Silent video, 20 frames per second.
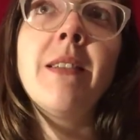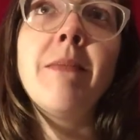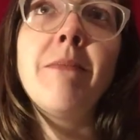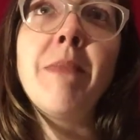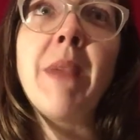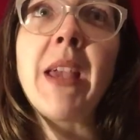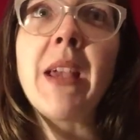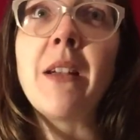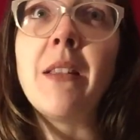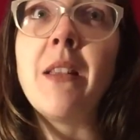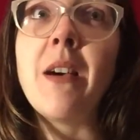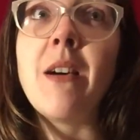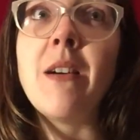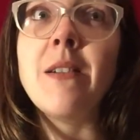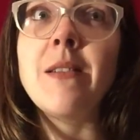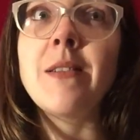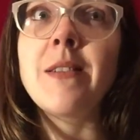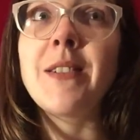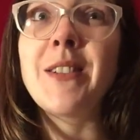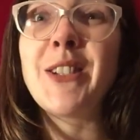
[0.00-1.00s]
make
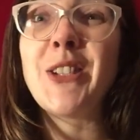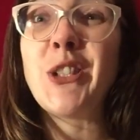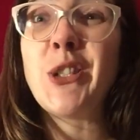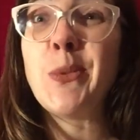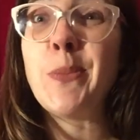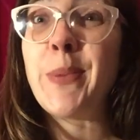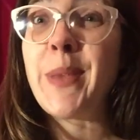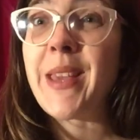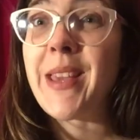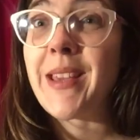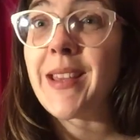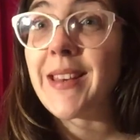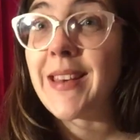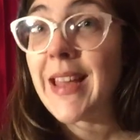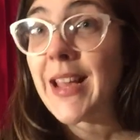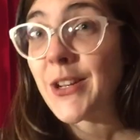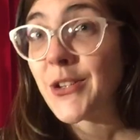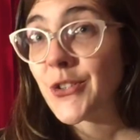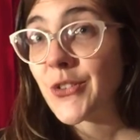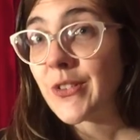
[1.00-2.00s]
along to be
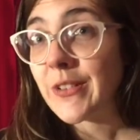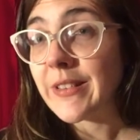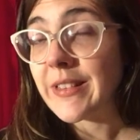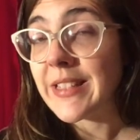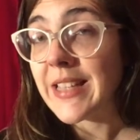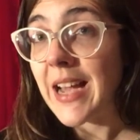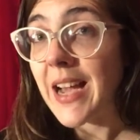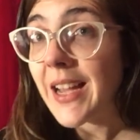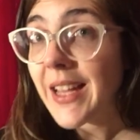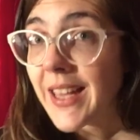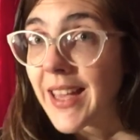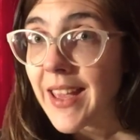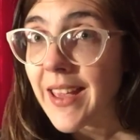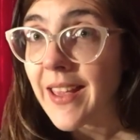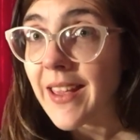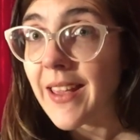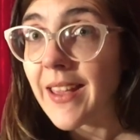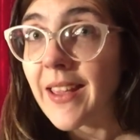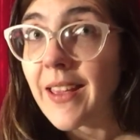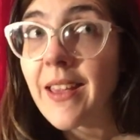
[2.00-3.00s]
natural
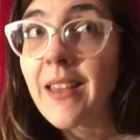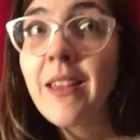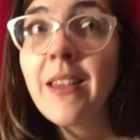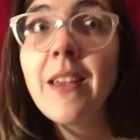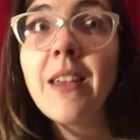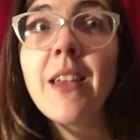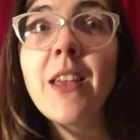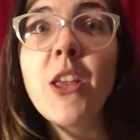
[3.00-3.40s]
dyeing,